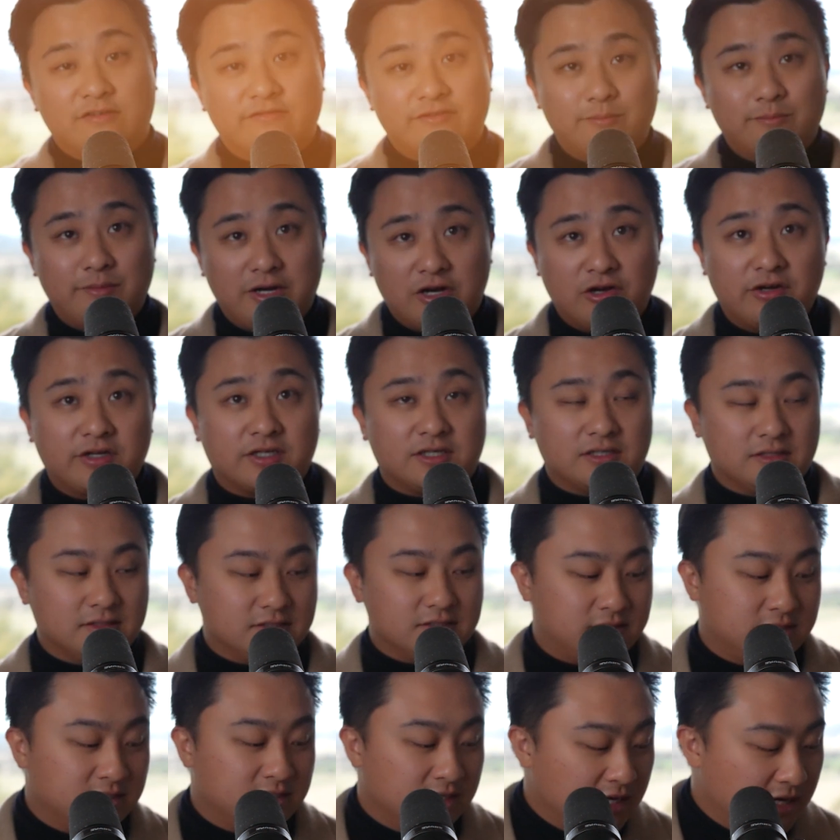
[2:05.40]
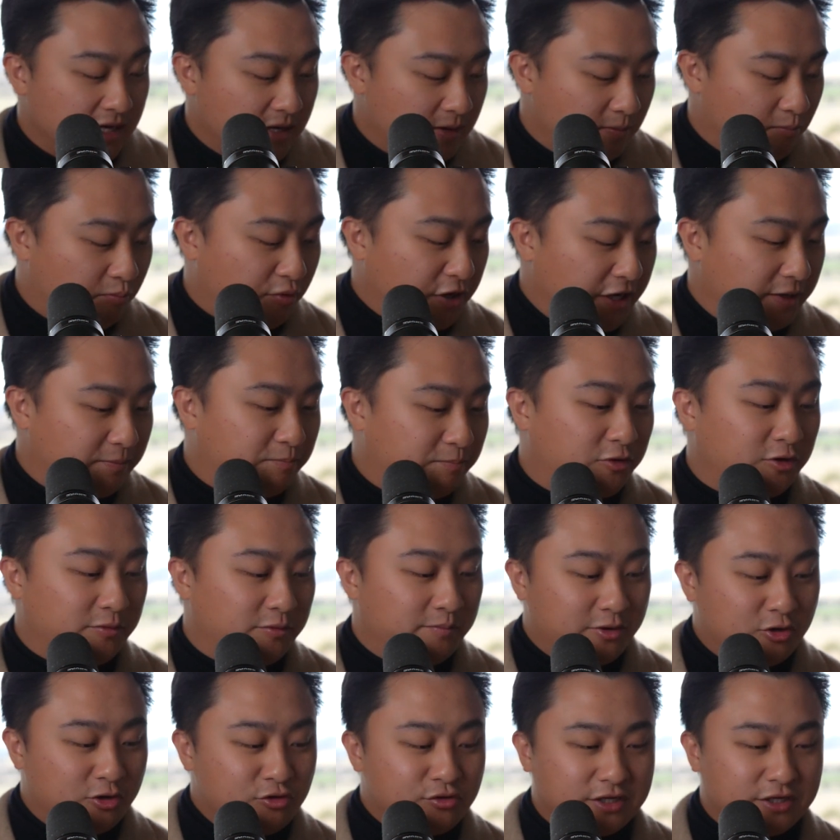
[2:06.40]
of Americans by
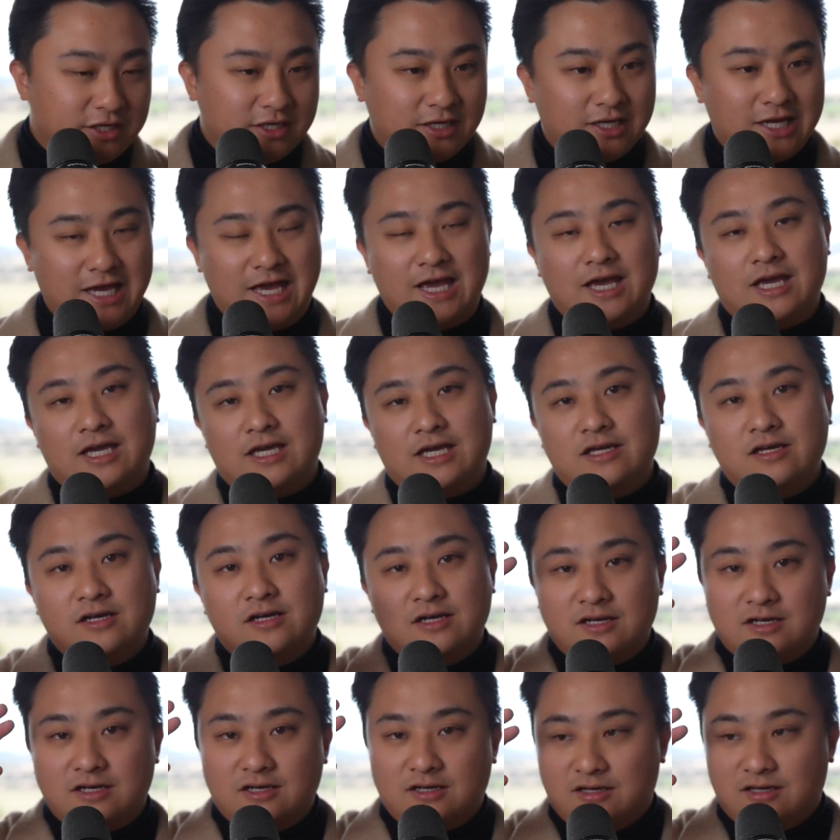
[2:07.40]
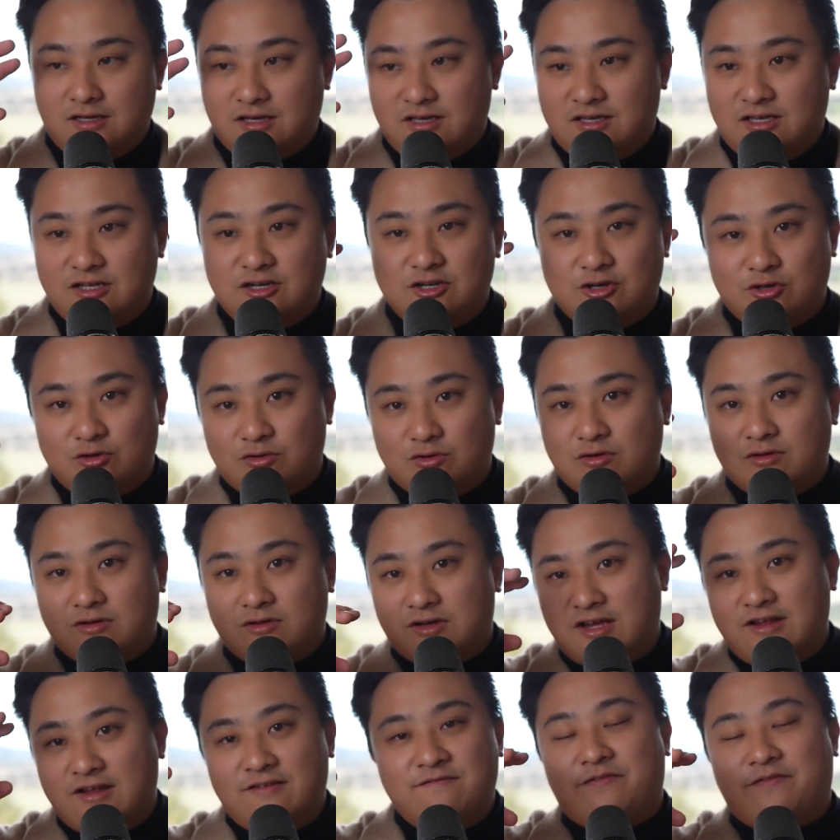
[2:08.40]
promoting a,
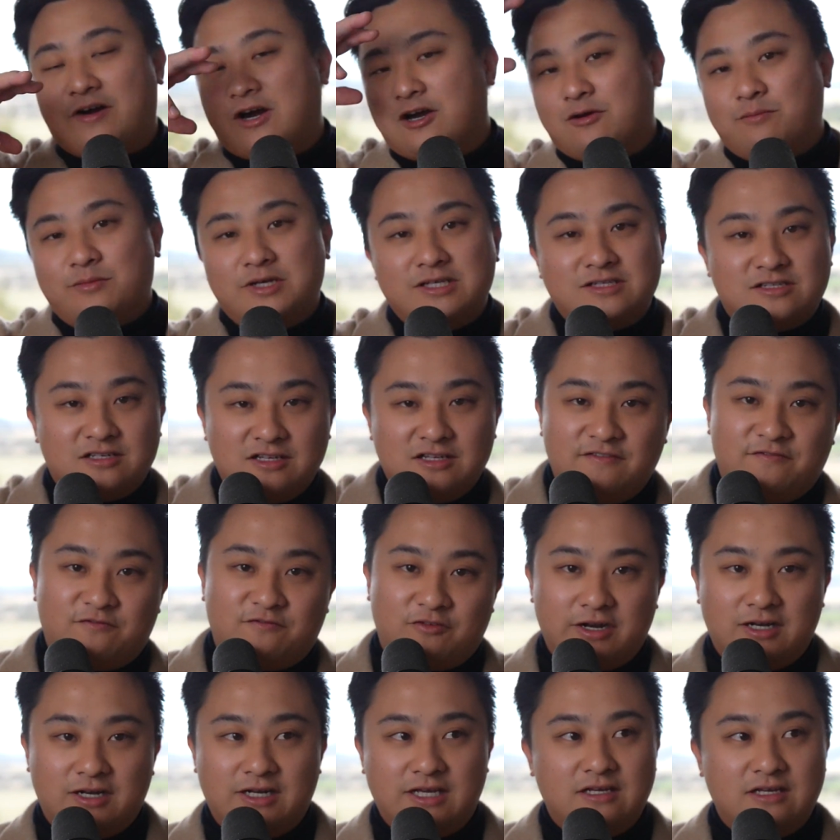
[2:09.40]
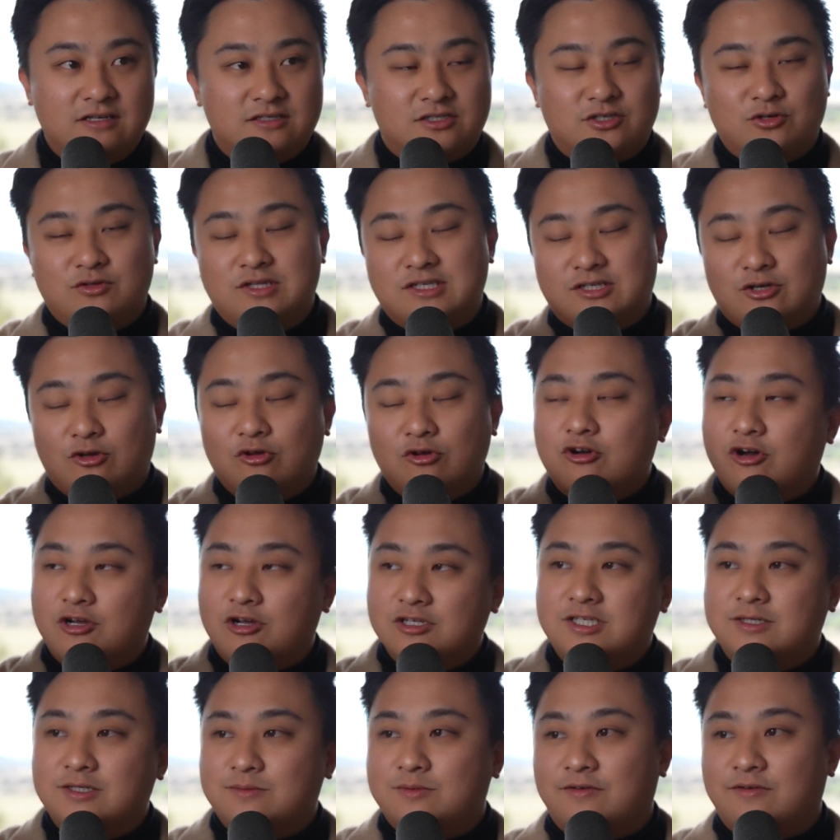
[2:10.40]
environmentally friendly. So this whole
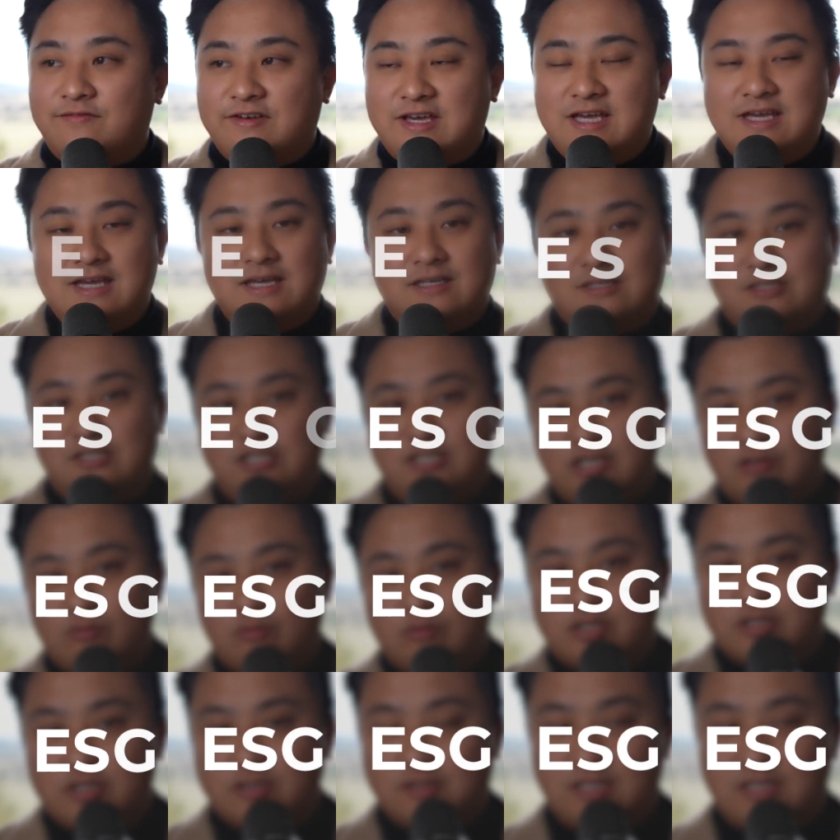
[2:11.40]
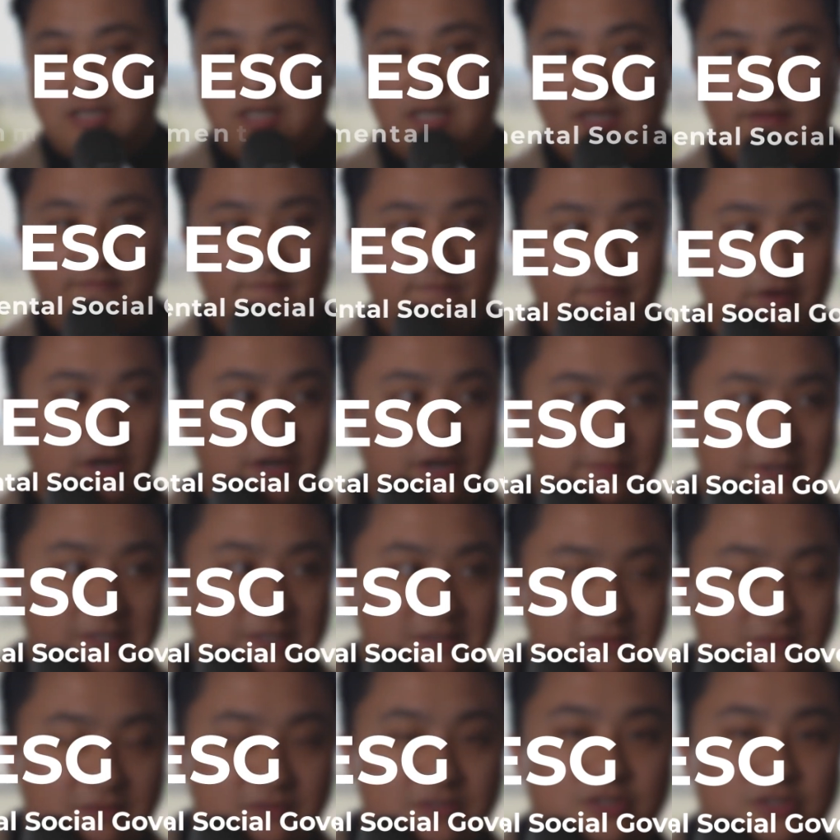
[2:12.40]
concept of ESG, which is
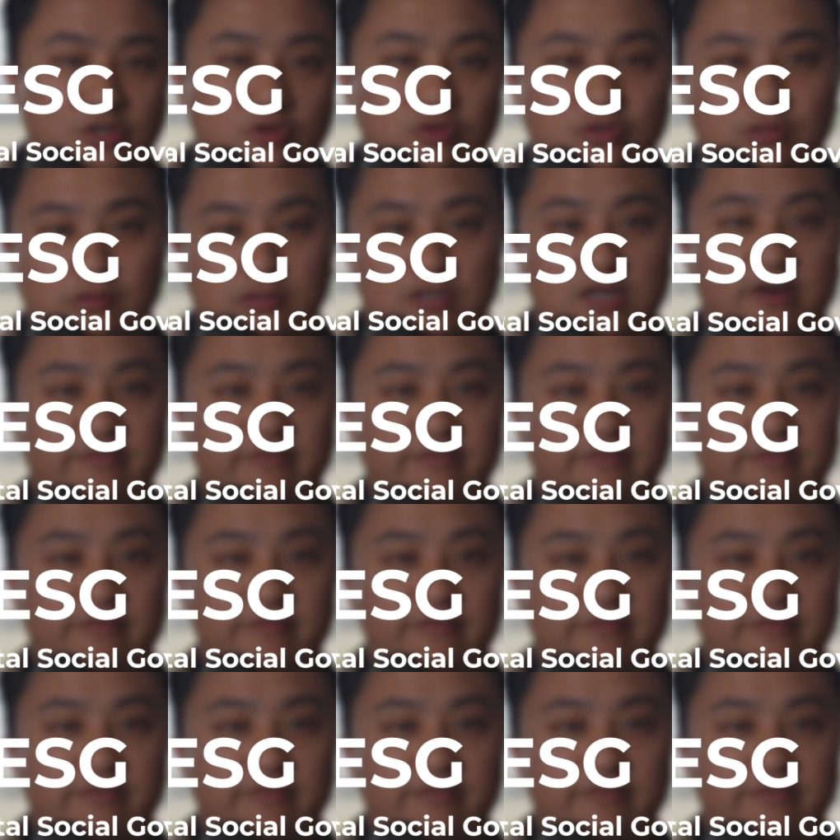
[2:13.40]
environmental social